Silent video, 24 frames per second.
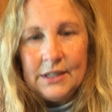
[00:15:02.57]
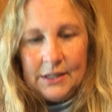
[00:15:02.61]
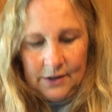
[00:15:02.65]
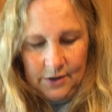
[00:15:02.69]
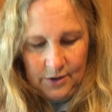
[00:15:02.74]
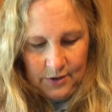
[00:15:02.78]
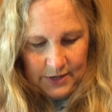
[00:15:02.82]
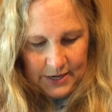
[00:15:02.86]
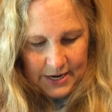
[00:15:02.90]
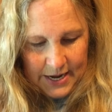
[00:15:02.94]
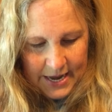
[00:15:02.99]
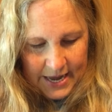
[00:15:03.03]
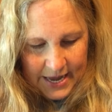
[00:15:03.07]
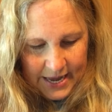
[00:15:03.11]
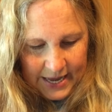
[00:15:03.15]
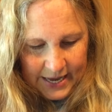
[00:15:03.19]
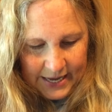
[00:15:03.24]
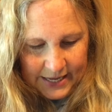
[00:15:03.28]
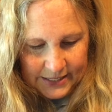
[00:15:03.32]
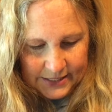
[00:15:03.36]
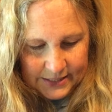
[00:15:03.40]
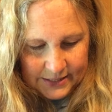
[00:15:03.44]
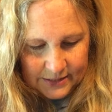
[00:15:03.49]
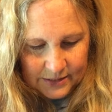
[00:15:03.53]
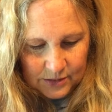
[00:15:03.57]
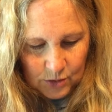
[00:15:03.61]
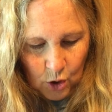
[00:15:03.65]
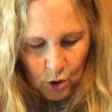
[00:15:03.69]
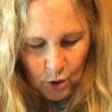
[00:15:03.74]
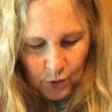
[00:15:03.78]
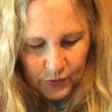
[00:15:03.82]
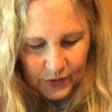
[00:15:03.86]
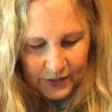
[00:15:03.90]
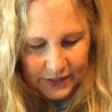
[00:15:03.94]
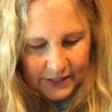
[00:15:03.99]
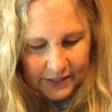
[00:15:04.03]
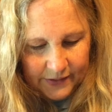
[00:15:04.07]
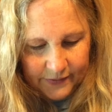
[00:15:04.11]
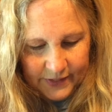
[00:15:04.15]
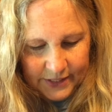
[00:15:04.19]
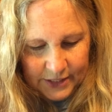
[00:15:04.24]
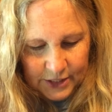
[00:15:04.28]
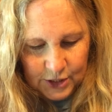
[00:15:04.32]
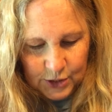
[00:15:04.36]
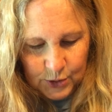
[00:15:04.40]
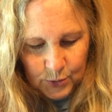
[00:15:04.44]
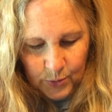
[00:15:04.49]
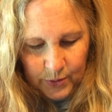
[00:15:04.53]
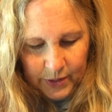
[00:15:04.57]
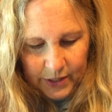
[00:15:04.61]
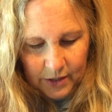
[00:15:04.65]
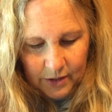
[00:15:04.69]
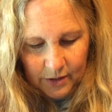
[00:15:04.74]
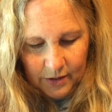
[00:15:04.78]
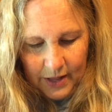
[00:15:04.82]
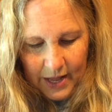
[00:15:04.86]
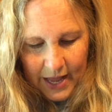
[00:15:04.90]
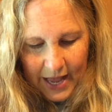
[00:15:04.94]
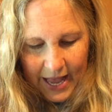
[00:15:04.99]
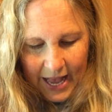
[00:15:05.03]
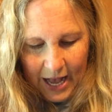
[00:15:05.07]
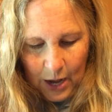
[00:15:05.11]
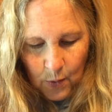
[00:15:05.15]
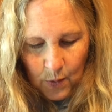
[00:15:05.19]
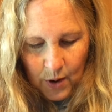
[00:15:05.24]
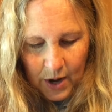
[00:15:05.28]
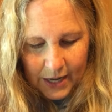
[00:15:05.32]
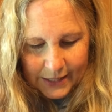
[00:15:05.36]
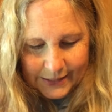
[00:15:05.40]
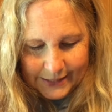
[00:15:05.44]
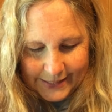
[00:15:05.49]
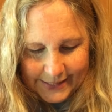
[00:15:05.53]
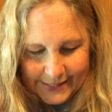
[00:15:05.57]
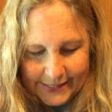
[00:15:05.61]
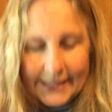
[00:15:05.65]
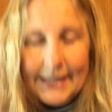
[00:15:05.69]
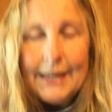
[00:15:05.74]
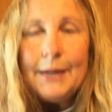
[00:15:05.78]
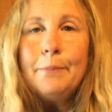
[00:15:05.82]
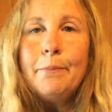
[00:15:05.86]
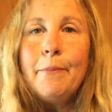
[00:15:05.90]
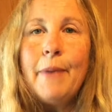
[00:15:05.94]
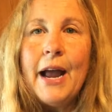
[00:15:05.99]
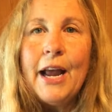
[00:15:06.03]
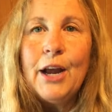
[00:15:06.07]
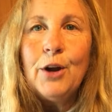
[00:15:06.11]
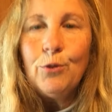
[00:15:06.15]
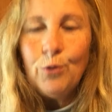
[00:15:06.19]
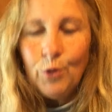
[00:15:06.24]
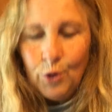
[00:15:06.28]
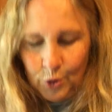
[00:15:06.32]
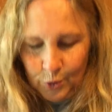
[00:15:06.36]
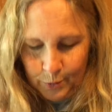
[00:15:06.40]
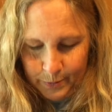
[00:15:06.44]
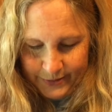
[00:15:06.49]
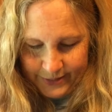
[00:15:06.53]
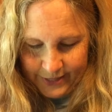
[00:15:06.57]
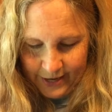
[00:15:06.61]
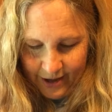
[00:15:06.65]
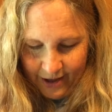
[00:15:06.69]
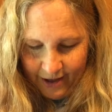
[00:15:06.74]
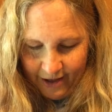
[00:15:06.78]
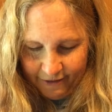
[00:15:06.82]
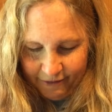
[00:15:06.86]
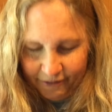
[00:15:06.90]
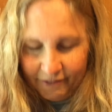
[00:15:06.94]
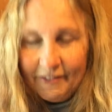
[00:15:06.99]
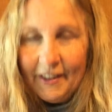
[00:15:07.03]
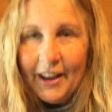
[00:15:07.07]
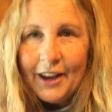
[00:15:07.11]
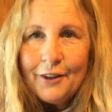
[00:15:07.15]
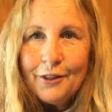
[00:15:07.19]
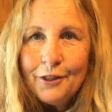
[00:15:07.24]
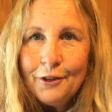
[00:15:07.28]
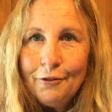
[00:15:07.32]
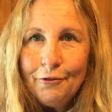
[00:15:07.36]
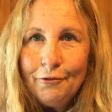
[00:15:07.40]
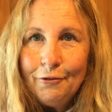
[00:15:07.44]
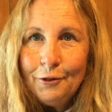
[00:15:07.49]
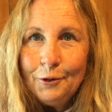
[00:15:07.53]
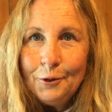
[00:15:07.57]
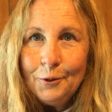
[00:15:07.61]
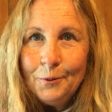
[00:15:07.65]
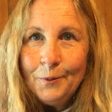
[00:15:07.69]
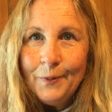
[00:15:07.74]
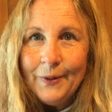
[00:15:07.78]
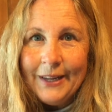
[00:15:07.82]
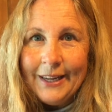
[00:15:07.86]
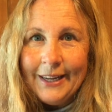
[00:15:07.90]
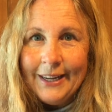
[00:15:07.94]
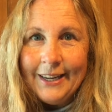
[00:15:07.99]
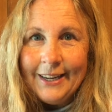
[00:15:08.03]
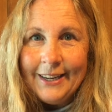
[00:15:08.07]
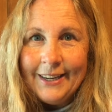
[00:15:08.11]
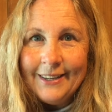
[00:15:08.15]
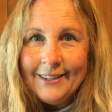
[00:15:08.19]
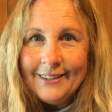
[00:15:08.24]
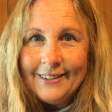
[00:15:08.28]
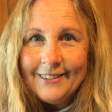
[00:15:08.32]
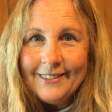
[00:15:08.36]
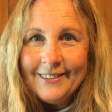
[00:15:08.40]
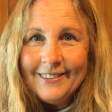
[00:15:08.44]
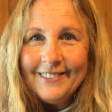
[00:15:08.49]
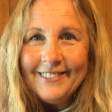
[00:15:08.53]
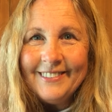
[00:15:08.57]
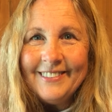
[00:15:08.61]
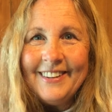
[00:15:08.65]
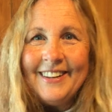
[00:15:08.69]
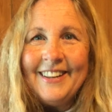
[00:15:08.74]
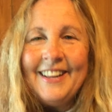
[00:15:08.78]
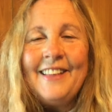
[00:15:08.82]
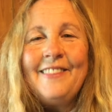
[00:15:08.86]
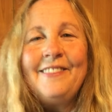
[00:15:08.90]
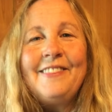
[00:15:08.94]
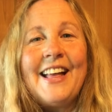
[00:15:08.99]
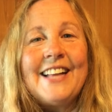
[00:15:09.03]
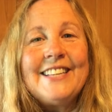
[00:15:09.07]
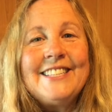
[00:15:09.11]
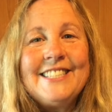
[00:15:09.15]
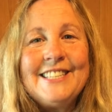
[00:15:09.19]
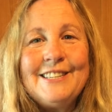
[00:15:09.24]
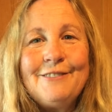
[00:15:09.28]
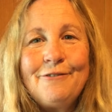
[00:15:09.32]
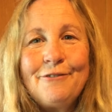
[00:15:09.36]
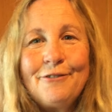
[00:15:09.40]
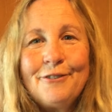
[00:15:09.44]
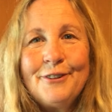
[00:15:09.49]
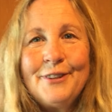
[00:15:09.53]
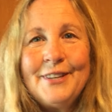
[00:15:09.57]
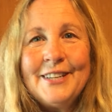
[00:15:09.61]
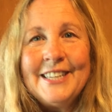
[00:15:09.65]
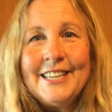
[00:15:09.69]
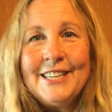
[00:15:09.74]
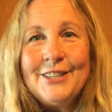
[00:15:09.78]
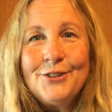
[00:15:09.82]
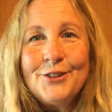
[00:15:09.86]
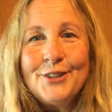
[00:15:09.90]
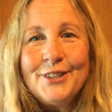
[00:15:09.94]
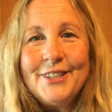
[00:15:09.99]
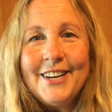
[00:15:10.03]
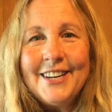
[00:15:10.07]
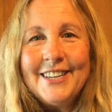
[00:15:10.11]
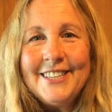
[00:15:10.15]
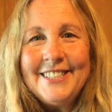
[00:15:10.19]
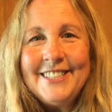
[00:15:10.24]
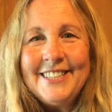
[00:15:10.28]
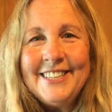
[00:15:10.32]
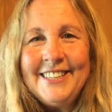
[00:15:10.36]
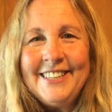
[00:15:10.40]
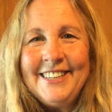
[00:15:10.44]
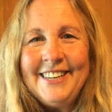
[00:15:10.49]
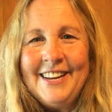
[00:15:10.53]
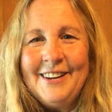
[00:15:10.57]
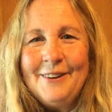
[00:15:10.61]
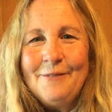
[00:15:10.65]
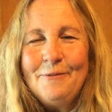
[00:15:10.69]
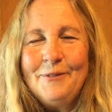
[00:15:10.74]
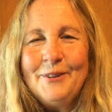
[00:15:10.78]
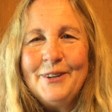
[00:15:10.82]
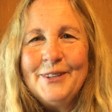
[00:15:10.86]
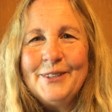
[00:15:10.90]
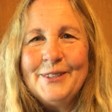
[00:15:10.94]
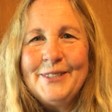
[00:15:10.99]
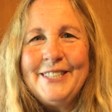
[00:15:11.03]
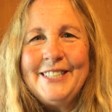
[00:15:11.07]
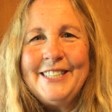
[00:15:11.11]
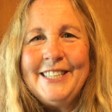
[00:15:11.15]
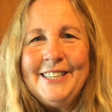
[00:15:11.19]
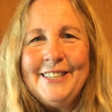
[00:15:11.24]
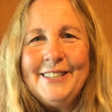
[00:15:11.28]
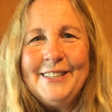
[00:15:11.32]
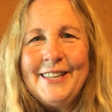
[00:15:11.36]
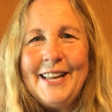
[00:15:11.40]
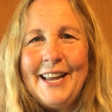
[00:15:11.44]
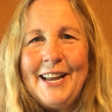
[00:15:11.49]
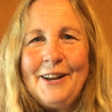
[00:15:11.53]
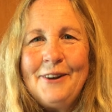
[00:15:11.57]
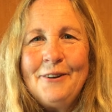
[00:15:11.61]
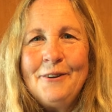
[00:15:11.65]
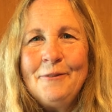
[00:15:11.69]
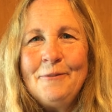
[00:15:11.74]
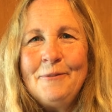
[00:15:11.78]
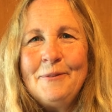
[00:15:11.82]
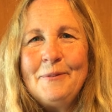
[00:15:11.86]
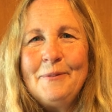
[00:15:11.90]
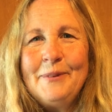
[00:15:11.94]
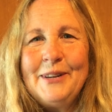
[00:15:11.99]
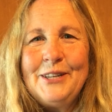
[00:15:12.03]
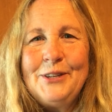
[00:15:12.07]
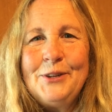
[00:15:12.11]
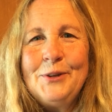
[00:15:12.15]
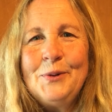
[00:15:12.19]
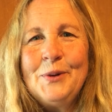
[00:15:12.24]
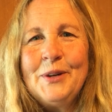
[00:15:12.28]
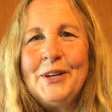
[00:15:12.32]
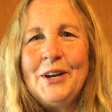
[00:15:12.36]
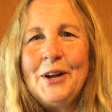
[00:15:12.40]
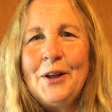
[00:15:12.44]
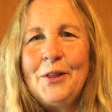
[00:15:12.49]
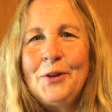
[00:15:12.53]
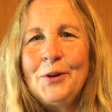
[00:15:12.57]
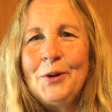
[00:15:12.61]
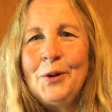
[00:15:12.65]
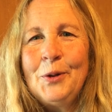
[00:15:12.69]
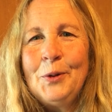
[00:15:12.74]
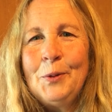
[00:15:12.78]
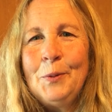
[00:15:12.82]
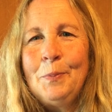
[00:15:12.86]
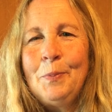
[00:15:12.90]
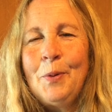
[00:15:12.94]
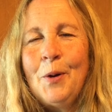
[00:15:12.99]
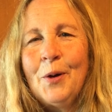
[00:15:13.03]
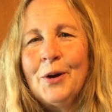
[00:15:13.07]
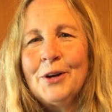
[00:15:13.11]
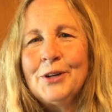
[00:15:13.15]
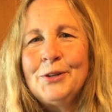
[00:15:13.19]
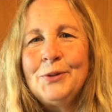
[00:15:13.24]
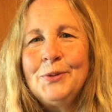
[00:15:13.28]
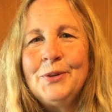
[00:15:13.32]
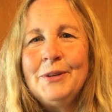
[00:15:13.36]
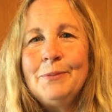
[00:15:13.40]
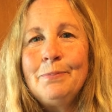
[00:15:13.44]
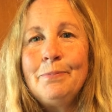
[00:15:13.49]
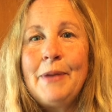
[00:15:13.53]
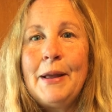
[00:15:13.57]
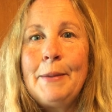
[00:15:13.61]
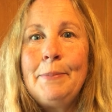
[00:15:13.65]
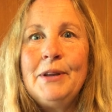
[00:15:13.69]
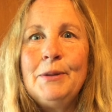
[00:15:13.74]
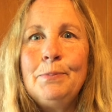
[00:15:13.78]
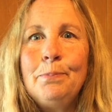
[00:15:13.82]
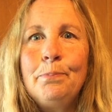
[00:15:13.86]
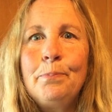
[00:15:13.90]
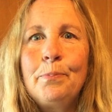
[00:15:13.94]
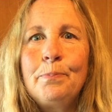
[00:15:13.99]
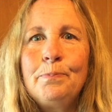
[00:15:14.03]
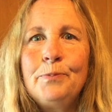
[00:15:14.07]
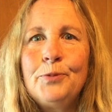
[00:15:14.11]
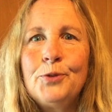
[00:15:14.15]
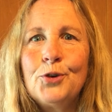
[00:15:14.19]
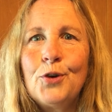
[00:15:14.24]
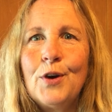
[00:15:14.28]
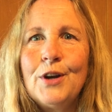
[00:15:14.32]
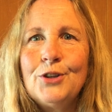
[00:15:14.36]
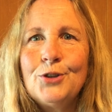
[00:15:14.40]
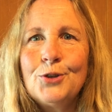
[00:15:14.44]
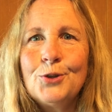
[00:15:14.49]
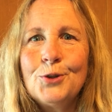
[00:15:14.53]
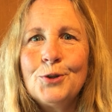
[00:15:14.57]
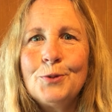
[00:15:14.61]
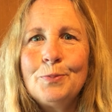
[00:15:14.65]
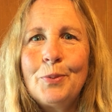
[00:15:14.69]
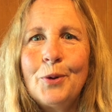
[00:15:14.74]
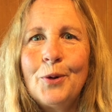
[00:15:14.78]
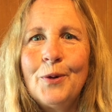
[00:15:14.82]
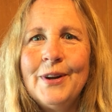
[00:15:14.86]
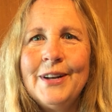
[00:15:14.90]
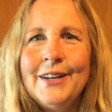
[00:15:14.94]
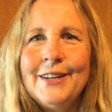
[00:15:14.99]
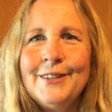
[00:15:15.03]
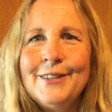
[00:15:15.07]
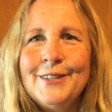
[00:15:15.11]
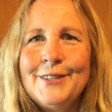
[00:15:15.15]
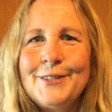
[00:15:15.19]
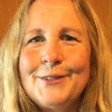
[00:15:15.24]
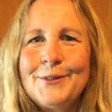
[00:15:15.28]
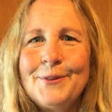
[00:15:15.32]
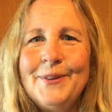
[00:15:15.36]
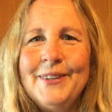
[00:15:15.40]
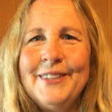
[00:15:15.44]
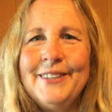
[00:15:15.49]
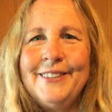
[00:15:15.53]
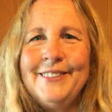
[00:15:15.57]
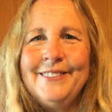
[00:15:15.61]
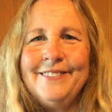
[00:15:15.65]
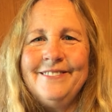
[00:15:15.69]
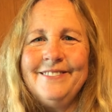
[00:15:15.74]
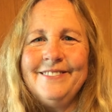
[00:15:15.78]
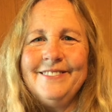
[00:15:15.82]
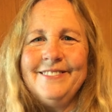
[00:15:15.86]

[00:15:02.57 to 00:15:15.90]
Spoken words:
there. It's called The Living Soil, How Unseen Microbes Affect the Food We Eat. That's it for the introduction. We'll see you later when we do another little part to it, maybe treasures buried in the soil.